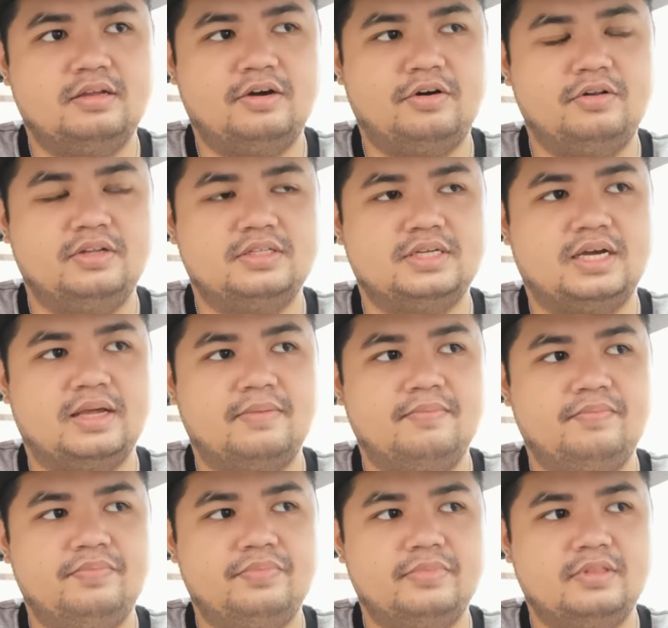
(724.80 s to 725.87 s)
all the time.
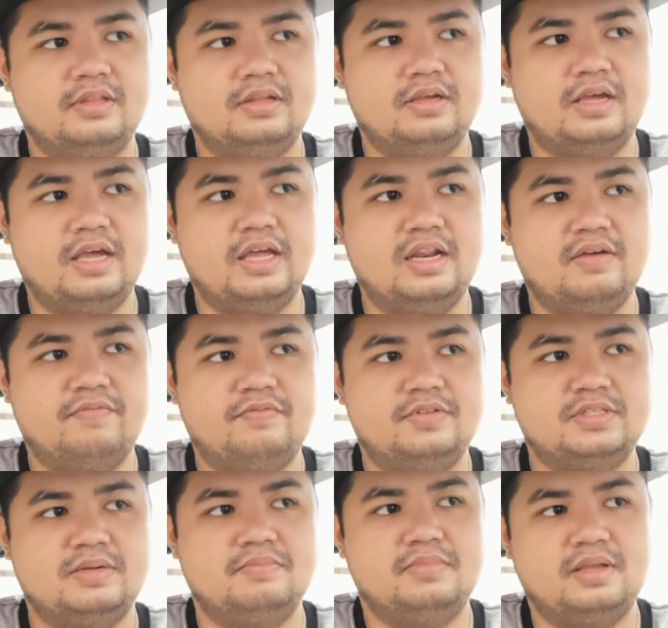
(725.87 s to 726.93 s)
And
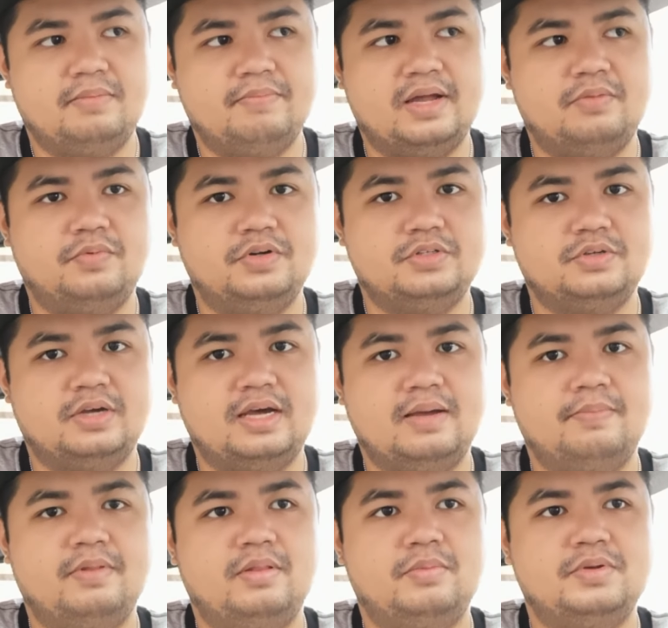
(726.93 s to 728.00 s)
if something bad were to
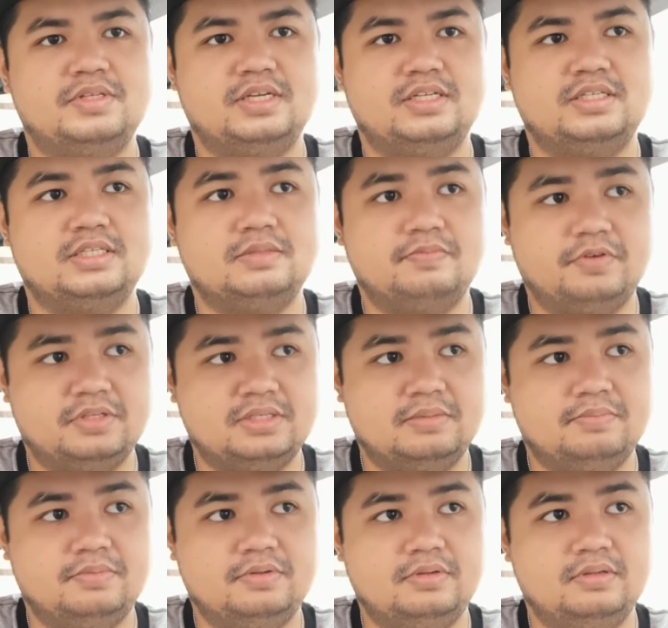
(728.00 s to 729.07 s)
happen to me, such as, for
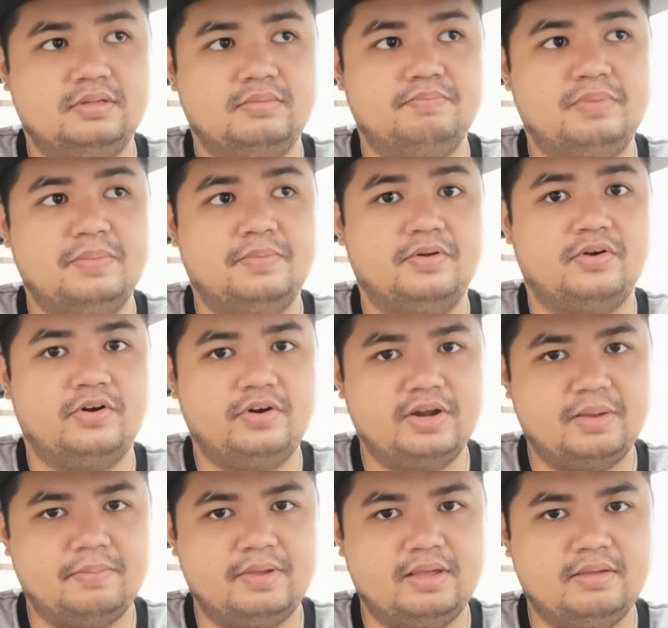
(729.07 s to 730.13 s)
example, people
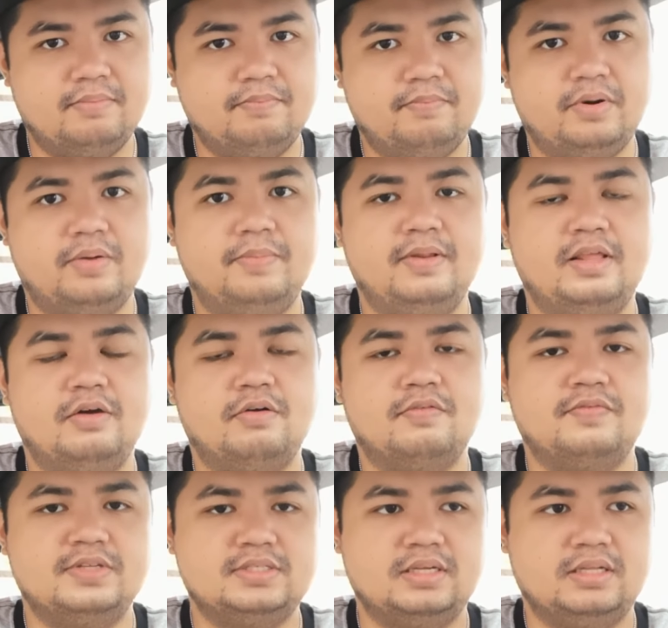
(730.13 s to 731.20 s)
hurting me verbally
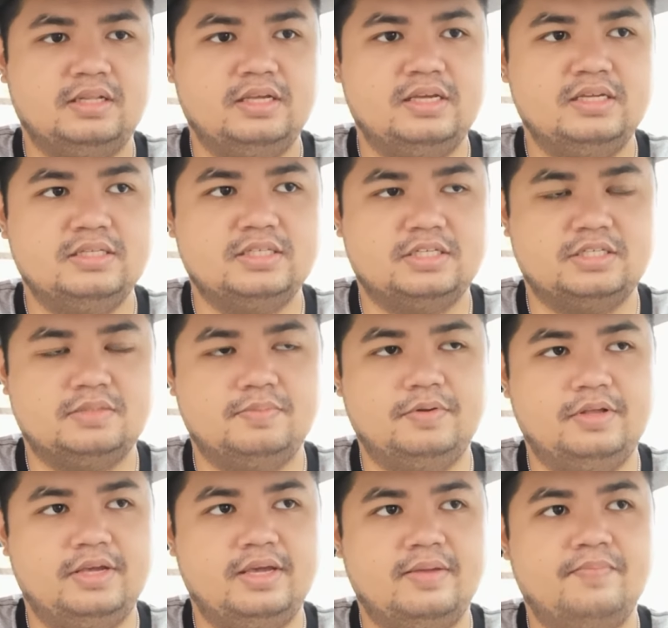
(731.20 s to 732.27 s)
or physically, such as
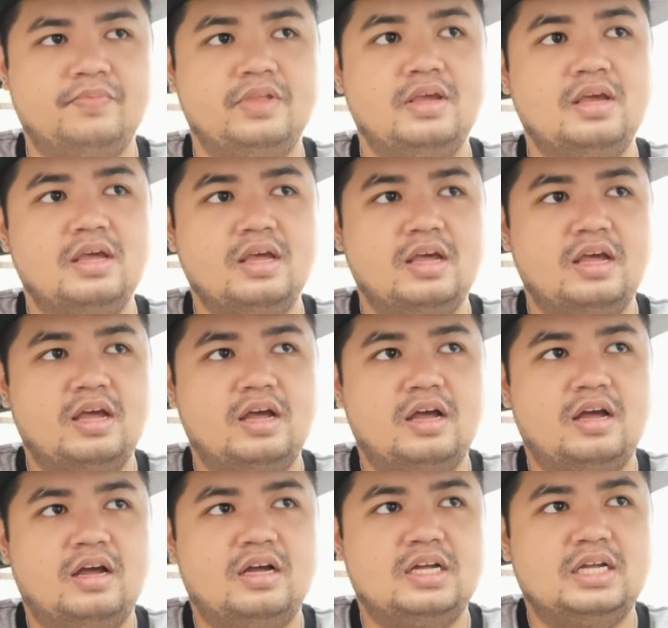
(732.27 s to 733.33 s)
bullying,
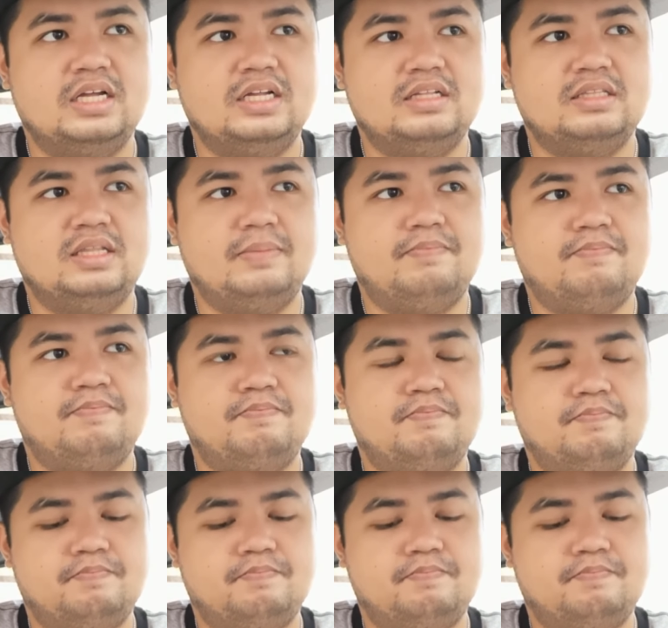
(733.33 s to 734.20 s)
the